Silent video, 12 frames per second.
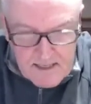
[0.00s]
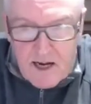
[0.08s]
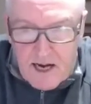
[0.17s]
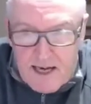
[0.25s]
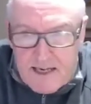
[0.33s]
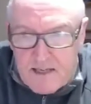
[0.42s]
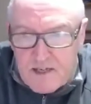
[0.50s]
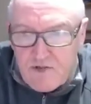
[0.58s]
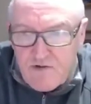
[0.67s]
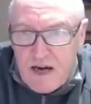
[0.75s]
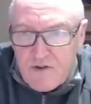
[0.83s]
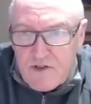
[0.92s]
tiredness,
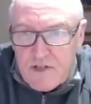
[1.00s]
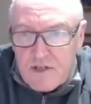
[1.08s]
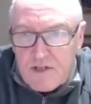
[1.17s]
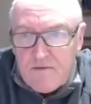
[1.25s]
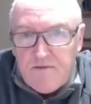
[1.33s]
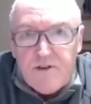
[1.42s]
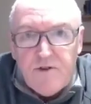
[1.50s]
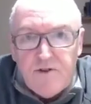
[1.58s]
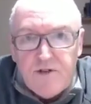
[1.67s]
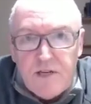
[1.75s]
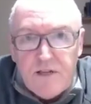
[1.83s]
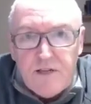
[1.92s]
drowsiness,
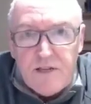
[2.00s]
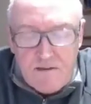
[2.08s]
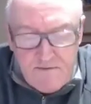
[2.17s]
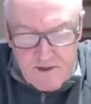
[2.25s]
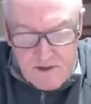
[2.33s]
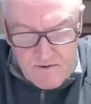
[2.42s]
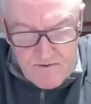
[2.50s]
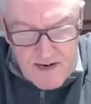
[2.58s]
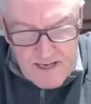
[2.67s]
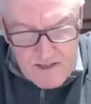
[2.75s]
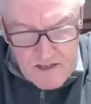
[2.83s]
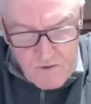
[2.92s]
confusion, and you can feel
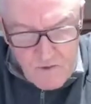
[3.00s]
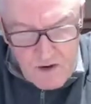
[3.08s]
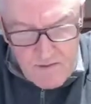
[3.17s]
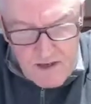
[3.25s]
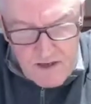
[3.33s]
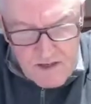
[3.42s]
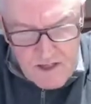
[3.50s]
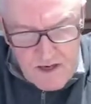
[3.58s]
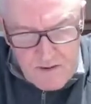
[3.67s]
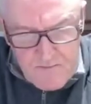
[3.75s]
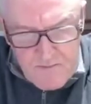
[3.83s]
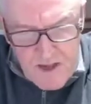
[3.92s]
faint as
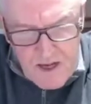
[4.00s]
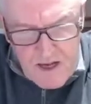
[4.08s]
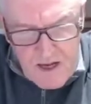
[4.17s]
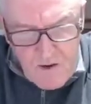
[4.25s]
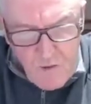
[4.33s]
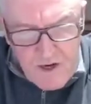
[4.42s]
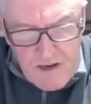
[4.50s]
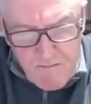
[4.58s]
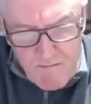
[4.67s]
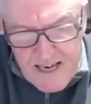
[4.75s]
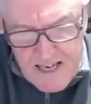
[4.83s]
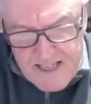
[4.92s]
well. What it
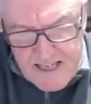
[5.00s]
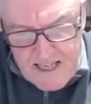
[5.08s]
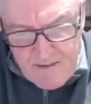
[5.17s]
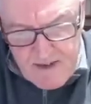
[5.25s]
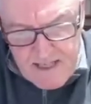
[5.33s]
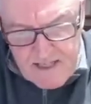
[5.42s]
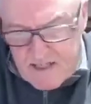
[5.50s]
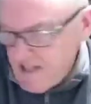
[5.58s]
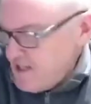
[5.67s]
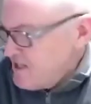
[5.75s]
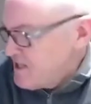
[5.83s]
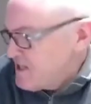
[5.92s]
basically means
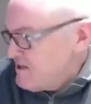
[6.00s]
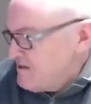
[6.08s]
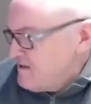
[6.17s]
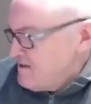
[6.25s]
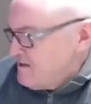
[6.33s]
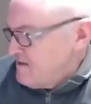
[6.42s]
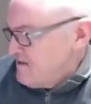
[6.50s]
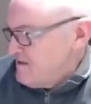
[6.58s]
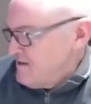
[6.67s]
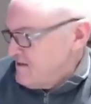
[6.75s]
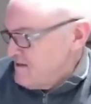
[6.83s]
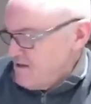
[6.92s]
is
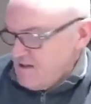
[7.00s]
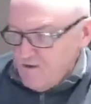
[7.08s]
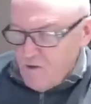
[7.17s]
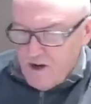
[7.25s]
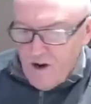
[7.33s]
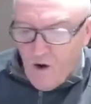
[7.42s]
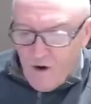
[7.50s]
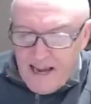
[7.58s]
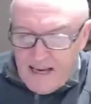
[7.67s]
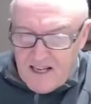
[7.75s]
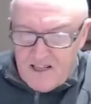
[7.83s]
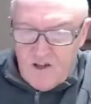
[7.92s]
we're not
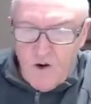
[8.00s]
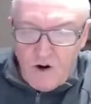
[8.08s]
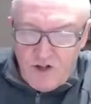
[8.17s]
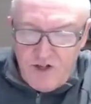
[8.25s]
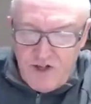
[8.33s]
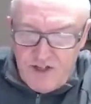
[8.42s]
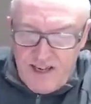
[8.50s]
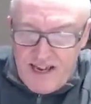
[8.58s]
getting the oxygen